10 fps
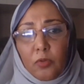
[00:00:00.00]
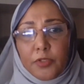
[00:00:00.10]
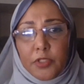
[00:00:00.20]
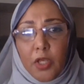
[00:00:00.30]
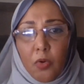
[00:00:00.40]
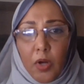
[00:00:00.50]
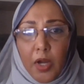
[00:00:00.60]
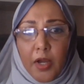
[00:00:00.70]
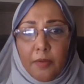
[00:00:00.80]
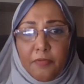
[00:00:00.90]
but also
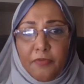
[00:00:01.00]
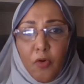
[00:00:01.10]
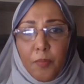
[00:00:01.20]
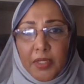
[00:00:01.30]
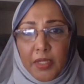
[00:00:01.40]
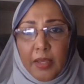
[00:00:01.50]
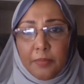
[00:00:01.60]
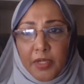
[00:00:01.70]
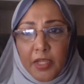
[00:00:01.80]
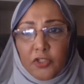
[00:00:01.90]
forming
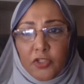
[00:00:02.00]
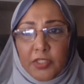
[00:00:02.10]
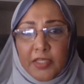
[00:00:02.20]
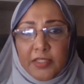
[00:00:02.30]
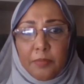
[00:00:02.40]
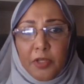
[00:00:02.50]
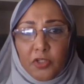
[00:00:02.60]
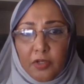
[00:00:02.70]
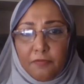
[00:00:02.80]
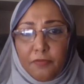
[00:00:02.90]
collaborations, as I
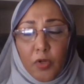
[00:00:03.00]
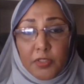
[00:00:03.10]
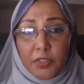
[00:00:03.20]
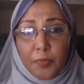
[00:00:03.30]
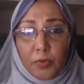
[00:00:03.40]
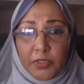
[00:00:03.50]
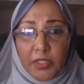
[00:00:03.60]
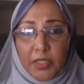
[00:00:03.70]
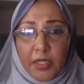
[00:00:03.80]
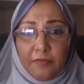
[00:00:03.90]
mentioned before, and
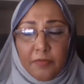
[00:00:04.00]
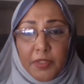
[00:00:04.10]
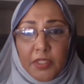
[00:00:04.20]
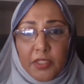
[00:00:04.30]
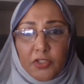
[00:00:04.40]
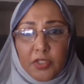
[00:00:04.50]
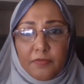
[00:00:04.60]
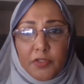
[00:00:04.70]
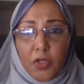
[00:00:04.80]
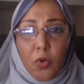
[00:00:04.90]
supporting government
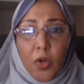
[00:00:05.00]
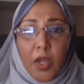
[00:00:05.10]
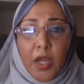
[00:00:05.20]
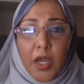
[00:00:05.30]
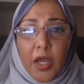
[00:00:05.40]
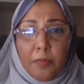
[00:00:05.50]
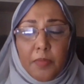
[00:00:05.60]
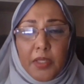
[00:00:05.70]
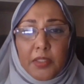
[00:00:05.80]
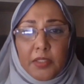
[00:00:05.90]
initiatives. So
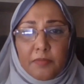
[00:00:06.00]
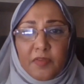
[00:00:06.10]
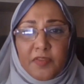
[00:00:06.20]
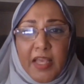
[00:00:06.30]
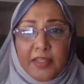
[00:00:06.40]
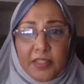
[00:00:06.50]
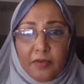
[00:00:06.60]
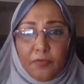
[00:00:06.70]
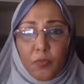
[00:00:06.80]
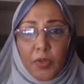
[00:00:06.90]
in terms of
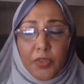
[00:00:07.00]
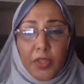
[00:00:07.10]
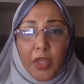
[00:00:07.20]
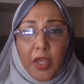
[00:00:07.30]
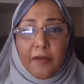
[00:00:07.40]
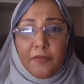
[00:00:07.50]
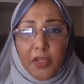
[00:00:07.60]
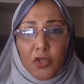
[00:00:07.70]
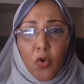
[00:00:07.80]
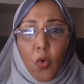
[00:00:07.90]
SANZAF, with
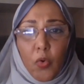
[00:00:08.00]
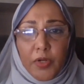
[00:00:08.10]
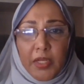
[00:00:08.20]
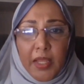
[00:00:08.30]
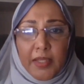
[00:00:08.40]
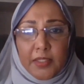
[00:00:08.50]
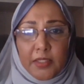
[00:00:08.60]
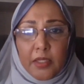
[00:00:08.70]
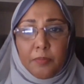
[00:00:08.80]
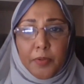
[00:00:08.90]
a very
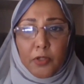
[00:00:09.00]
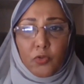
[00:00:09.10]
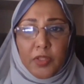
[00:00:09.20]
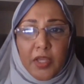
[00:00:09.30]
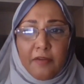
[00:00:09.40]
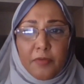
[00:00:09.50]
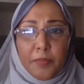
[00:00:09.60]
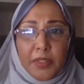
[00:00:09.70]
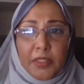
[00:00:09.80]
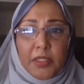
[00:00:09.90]
coordinated approach with
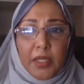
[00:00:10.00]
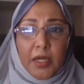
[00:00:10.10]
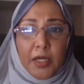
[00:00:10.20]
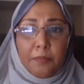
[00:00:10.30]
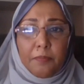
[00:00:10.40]
government,